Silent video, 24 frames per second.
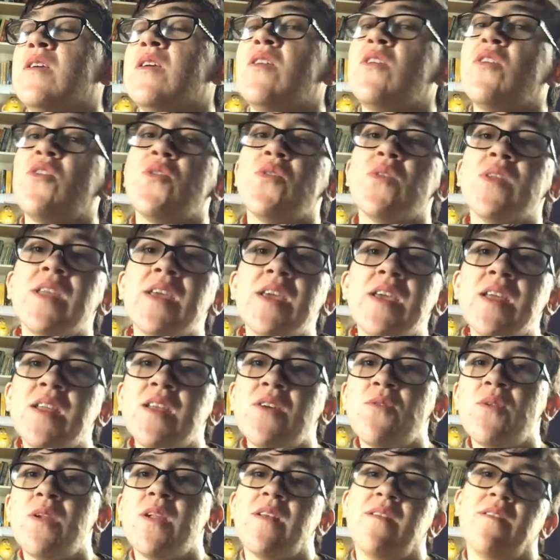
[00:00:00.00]
you don't need
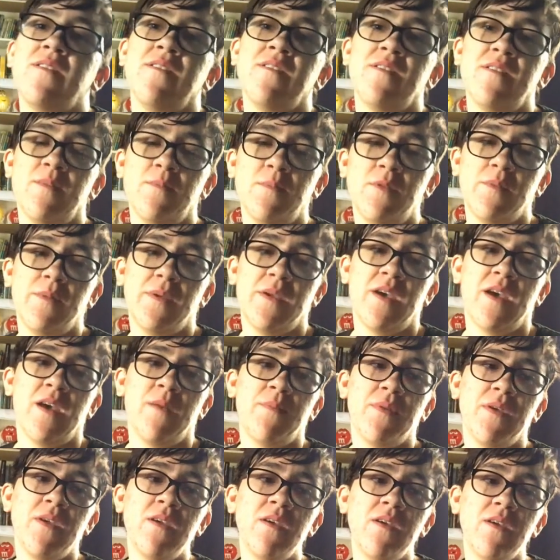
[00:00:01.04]
a relationship to be
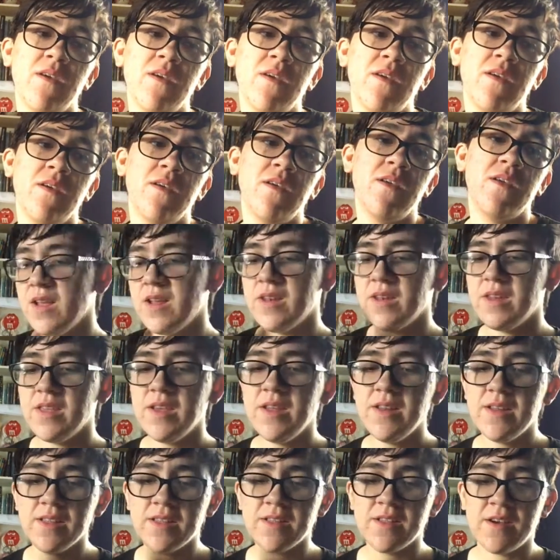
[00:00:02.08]
happy.
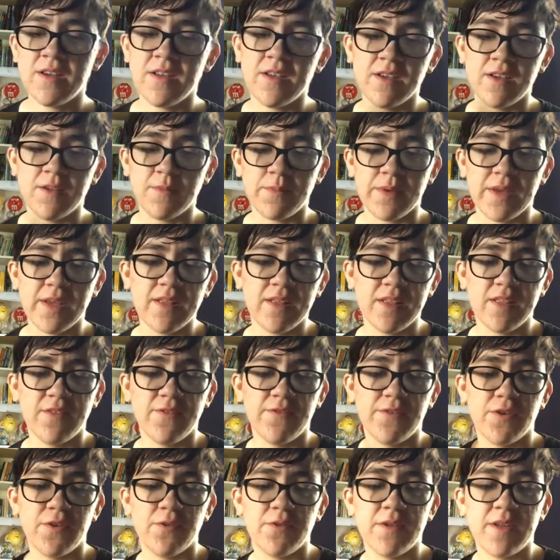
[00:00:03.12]
Need is not a good basis for a